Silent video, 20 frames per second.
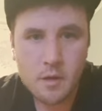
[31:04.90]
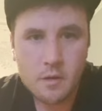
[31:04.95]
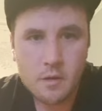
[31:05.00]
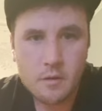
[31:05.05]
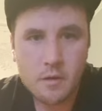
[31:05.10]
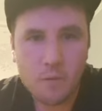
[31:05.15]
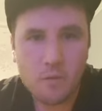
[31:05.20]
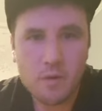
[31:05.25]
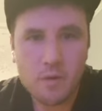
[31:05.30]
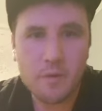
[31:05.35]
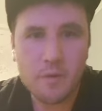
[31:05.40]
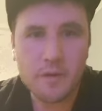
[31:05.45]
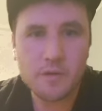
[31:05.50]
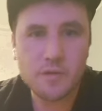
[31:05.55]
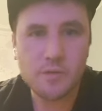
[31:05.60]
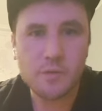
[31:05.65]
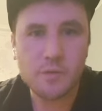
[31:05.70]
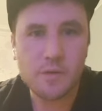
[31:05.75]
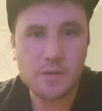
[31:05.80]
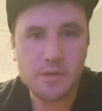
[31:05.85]
What I might
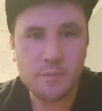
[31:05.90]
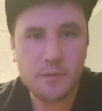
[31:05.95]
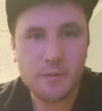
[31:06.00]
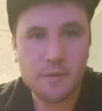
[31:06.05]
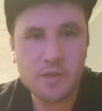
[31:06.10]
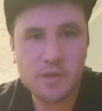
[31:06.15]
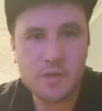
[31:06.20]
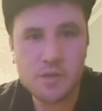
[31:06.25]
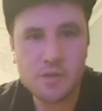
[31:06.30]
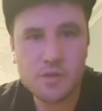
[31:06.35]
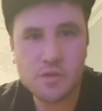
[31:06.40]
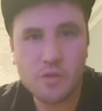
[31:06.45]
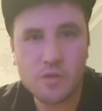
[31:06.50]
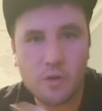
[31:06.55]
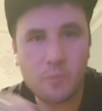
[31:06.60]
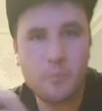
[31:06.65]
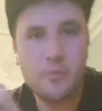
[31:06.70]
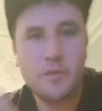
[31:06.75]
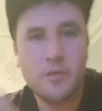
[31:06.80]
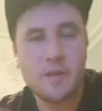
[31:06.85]
do is I might just
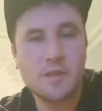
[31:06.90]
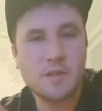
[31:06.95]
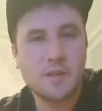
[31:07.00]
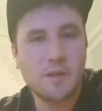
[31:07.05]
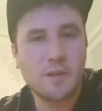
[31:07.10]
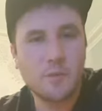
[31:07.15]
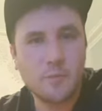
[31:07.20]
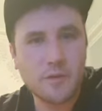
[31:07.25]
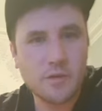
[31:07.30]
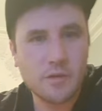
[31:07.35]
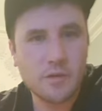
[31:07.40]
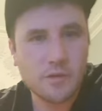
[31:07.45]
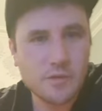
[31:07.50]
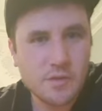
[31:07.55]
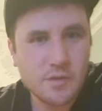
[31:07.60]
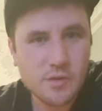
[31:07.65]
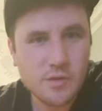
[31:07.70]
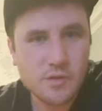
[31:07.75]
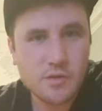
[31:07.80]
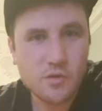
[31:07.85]
stop this now because
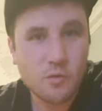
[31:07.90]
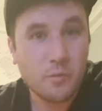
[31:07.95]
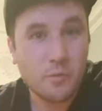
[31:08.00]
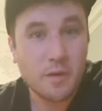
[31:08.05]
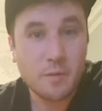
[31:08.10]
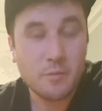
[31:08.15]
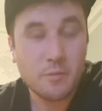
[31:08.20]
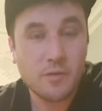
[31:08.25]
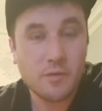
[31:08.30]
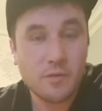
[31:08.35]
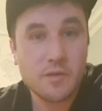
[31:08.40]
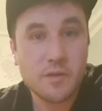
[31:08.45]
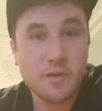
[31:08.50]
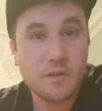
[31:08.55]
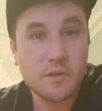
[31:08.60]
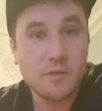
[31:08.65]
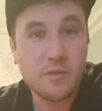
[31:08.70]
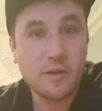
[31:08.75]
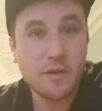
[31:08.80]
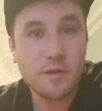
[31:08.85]
there's just so many bots in
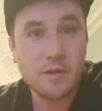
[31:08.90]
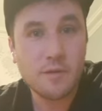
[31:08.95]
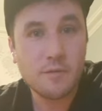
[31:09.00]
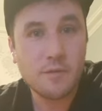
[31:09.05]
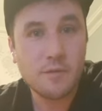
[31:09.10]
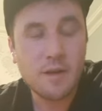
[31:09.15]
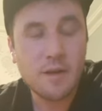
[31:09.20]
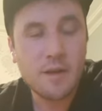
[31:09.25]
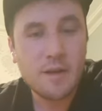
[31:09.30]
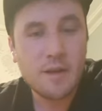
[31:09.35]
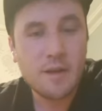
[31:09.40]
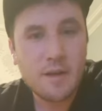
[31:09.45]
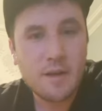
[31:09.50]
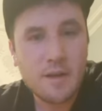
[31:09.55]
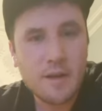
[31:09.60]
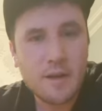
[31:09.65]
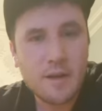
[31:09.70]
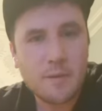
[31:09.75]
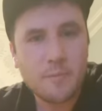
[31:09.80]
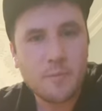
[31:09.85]
here right now.
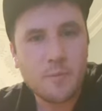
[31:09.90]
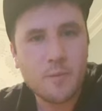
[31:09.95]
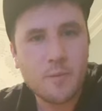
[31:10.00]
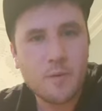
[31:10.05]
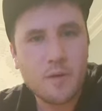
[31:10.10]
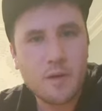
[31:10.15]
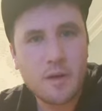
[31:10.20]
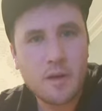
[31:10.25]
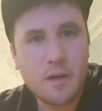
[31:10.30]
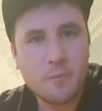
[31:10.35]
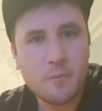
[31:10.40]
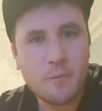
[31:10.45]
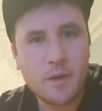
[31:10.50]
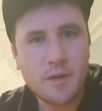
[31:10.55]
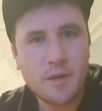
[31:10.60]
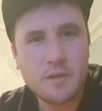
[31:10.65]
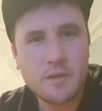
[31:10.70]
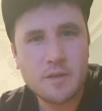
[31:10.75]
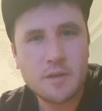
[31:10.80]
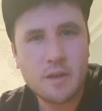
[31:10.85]
And I
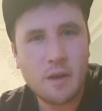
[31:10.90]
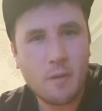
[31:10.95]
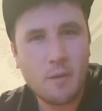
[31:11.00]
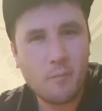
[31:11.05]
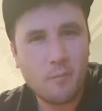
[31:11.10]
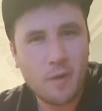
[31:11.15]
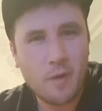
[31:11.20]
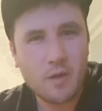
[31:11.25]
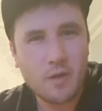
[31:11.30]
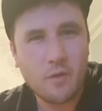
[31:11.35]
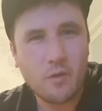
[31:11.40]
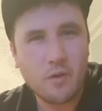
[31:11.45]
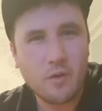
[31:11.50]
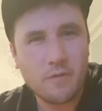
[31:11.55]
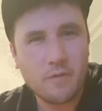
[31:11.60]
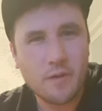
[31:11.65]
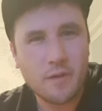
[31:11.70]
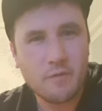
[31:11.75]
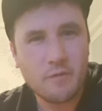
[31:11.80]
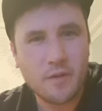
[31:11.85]
might come back on if
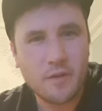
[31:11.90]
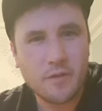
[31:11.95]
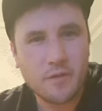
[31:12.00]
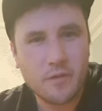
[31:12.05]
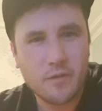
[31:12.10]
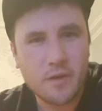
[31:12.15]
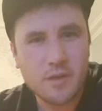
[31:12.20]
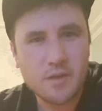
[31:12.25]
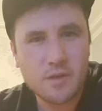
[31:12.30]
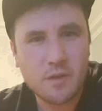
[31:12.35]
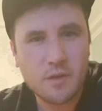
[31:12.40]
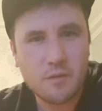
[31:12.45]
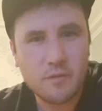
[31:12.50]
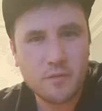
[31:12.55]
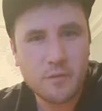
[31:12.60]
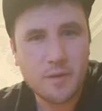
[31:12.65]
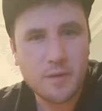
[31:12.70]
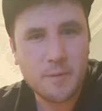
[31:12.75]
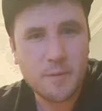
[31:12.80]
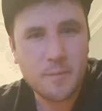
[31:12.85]
I can find the right
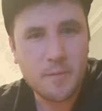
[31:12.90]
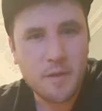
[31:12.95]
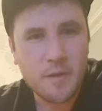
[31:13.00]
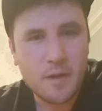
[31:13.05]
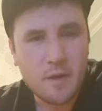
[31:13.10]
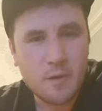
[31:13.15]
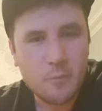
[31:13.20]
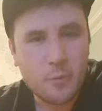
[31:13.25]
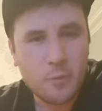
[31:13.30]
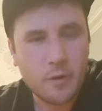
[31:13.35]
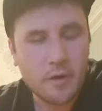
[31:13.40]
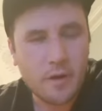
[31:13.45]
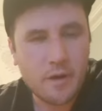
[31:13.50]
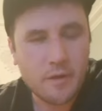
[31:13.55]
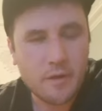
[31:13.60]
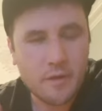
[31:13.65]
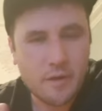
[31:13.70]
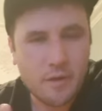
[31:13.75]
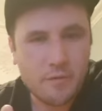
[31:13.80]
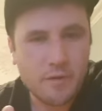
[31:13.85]
software. But
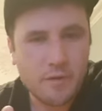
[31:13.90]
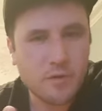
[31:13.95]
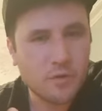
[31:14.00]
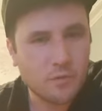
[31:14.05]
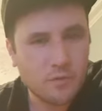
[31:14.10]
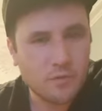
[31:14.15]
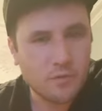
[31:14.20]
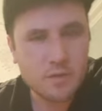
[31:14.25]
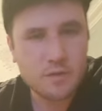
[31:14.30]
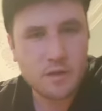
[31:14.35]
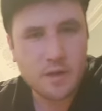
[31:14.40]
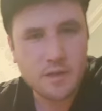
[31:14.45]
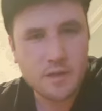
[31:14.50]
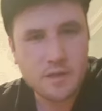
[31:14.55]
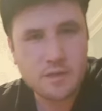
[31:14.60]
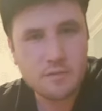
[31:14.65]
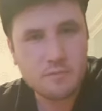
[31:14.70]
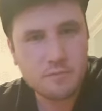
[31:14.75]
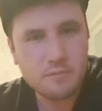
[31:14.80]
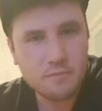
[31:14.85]
if I don't,
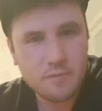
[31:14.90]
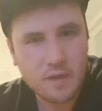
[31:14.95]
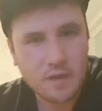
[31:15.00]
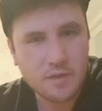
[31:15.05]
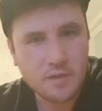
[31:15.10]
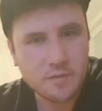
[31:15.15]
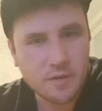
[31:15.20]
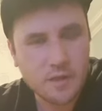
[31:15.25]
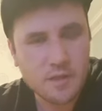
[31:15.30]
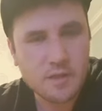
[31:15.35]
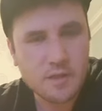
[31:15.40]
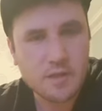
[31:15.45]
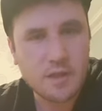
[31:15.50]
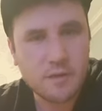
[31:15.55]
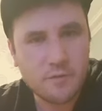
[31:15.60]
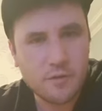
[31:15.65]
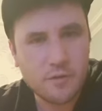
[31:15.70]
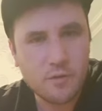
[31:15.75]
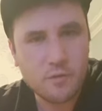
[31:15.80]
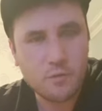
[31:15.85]
guys, thanks for this.
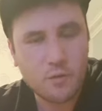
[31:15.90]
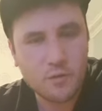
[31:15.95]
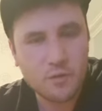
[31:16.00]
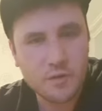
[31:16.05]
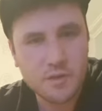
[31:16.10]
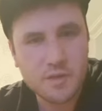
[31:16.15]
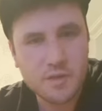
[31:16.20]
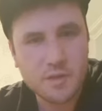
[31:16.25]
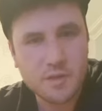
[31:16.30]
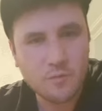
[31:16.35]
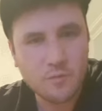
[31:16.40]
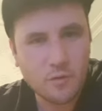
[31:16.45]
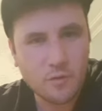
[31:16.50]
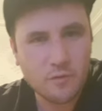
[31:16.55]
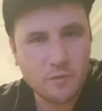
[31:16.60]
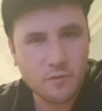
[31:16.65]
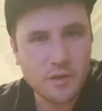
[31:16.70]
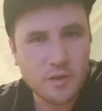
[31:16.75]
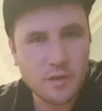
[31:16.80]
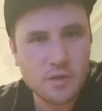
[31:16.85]
If you want to see more of
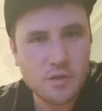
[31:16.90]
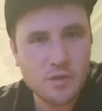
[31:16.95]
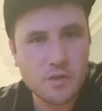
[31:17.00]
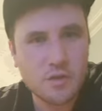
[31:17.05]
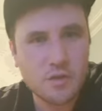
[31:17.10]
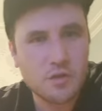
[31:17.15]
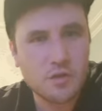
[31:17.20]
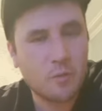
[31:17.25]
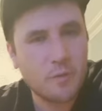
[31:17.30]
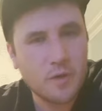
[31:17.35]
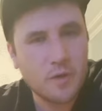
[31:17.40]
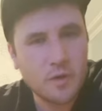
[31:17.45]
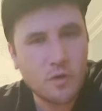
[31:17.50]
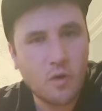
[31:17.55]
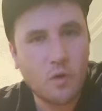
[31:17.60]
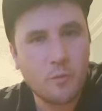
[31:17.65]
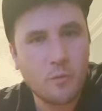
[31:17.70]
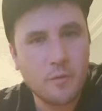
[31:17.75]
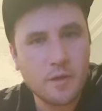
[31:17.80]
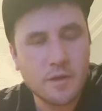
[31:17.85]
this, just drop me a
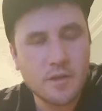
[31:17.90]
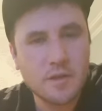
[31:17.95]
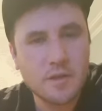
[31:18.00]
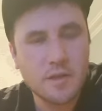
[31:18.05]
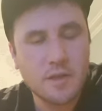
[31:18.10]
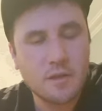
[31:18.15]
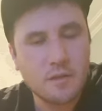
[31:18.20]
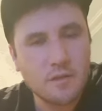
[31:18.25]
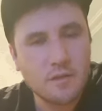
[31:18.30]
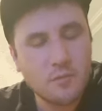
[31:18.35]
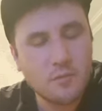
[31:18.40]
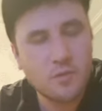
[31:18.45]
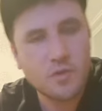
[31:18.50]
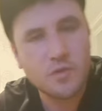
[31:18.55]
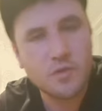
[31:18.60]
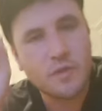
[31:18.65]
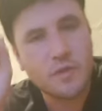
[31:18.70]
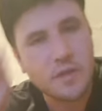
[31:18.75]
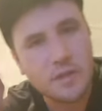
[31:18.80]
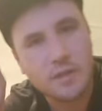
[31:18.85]
comment in the most
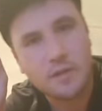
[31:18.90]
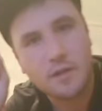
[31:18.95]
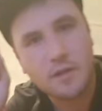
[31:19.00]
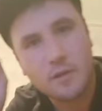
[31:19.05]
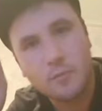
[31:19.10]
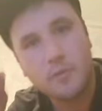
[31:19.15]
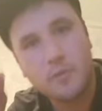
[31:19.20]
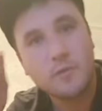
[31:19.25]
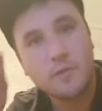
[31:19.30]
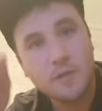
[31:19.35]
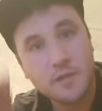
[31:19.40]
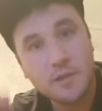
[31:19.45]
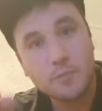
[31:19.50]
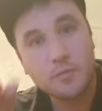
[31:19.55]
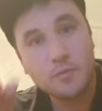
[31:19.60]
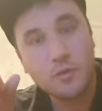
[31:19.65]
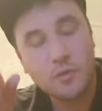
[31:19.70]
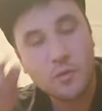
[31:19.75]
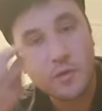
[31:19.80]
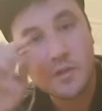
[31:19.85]
recent community
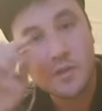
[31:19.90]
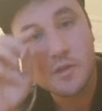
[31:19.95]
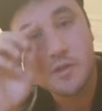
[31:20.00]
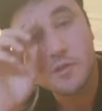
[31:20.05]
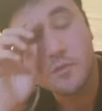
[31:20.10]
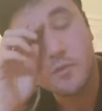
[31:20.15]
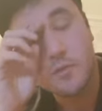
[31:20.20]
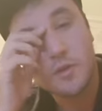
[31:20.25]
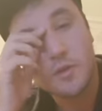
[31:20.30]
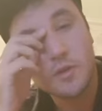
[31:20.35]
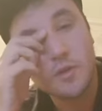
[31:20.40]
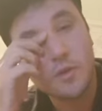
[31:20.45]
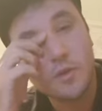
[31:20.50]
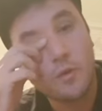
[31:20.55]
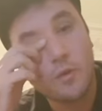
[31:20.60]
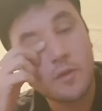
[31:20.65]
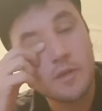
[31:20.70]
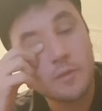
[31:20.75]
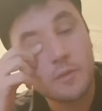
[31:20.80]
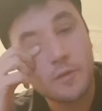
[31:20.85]
post, which
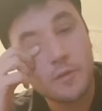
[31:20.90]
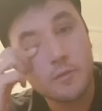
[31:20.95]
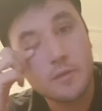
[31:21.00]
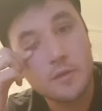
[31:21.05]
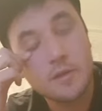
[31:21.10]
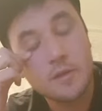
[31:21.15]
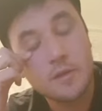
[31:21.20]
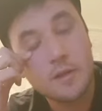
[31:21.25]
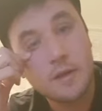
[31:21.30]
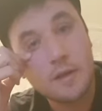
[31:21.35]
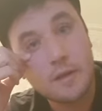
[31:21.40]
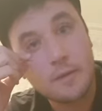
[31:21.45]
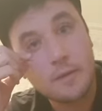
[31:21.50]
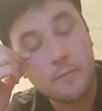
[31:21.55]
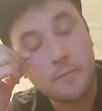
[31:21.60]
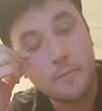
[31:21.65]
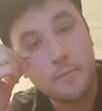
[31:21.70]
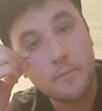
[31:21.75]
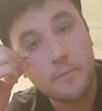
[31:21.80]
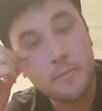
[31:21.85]
talks about
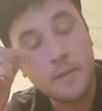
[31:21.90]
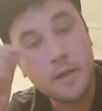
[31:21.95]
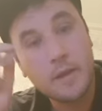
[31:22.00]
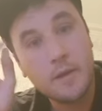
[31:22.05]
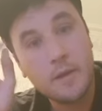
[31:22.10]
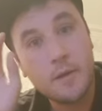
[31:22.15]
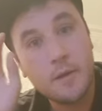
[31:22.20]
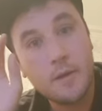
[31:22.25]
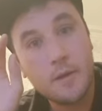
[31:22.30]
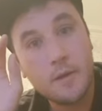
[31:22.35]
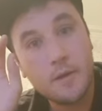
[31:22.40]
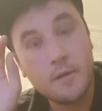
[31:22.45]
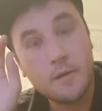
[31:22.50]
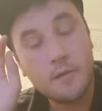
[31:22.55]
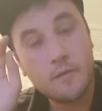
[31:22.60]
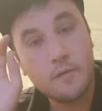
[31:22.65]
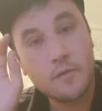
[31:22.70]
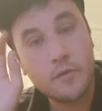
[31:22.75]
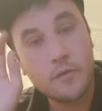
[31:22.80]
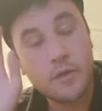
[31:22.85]

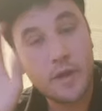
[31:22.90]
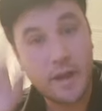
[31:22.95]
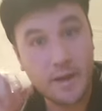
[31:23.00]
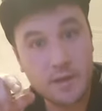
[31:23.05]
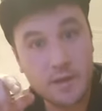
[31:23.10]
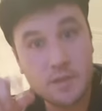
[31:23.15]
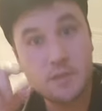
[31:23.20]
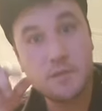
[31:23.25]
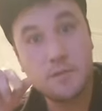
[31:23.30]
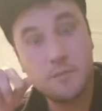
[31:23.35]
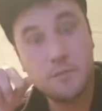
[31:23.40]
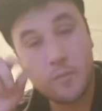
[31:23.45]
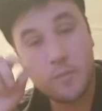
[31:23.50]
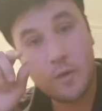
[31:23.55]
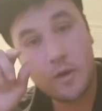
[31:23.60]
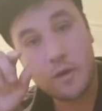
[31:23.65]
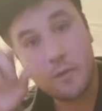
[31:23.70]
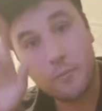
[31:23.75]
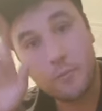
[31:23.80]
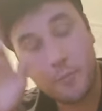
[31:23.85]
the next
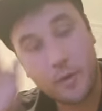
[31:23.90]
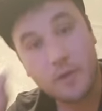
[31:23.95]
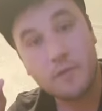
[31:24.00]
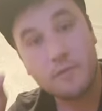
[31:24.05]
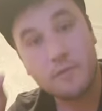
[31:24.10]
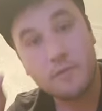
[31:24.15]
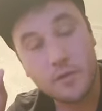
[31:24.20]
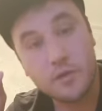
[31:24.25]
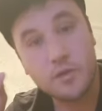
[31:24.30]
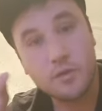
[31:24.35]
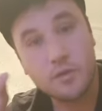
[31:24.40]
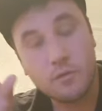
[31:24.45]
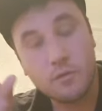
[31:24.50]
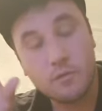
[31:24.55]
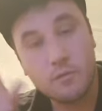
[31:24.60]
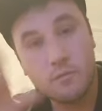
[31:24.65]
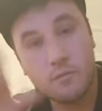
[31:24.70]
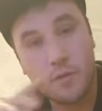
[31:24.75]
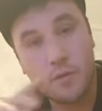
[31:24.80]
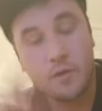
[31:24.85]
bung video,
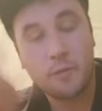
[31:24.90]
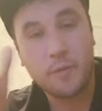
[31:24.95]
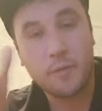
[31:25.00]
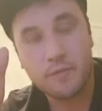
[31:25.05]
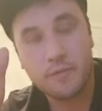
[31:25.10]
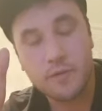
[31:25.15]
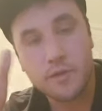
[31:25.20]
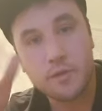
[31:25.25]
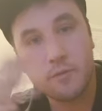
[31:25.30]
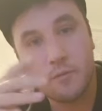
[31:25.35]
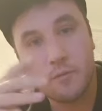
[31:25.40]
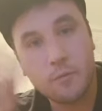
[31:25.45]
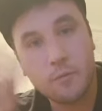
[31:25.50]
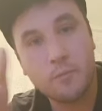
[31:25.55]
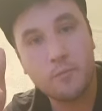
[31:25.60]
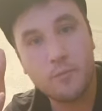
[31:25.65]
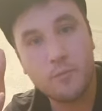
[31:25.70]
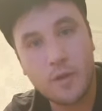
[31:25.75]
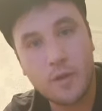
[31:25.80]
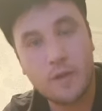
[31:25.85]
well, not bung video, the
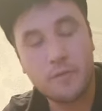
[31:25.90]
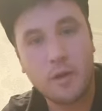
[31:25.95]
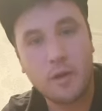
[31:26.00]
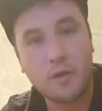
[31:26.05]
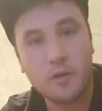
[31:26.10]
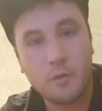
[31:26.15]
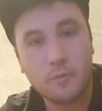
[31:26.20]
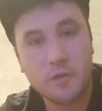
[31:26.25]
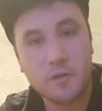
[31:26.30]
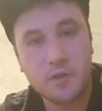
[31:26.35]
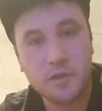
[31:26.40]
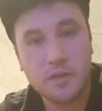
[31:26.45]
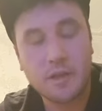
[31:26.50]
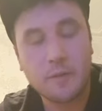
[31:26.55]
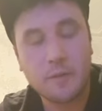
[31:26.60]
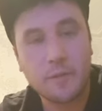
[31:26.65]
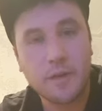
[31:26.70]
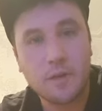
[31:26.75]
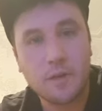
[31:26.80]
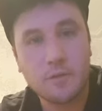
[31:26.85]
bung competition
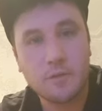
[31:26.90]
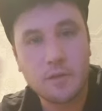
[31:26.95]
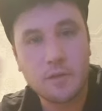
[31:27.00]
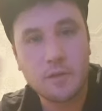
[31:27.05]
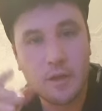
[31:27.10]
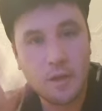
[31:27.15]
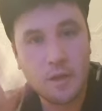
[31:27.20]
coming out.